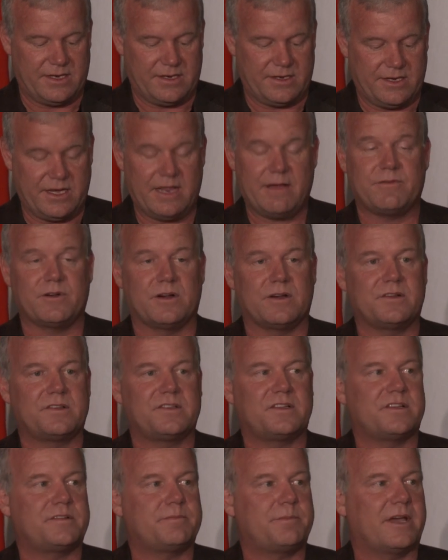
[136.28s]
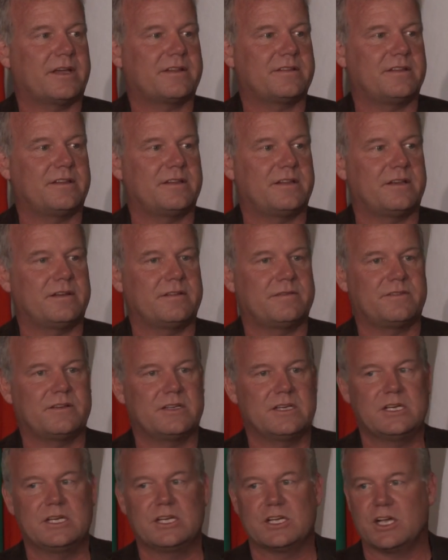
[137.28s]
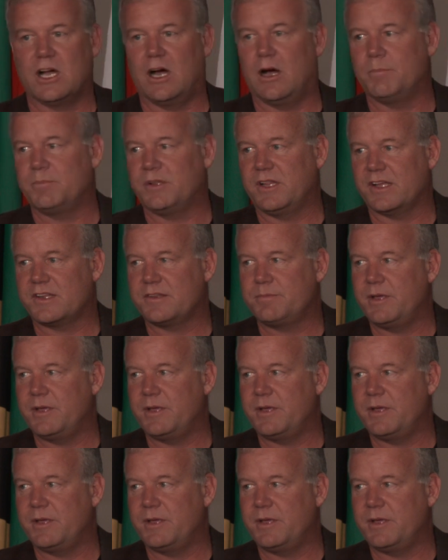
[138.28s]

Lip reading: never suspected of complex